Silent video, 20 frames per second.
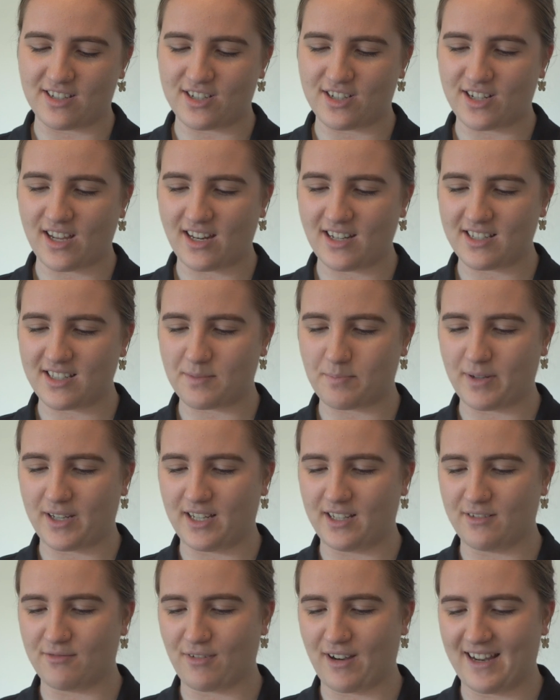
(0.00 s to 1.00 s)
shutter
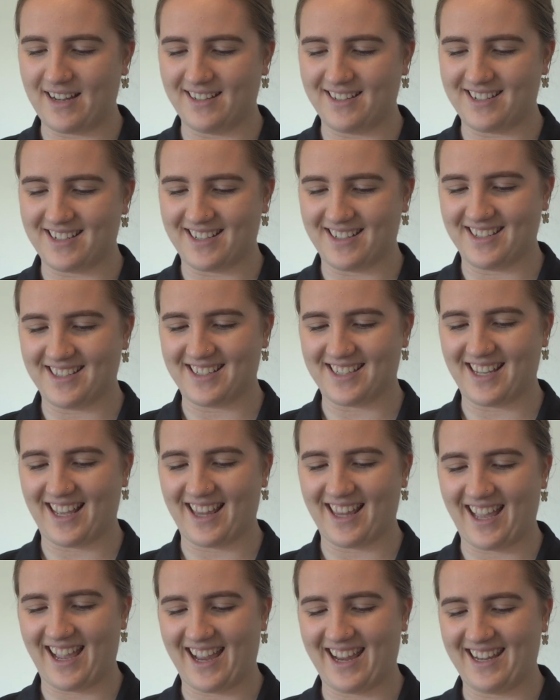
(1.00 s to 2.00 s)
speed ranges
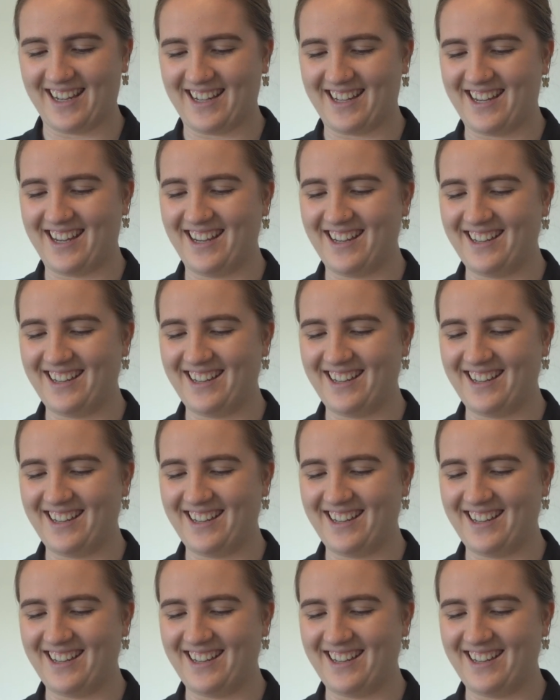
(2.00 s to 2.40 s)
are like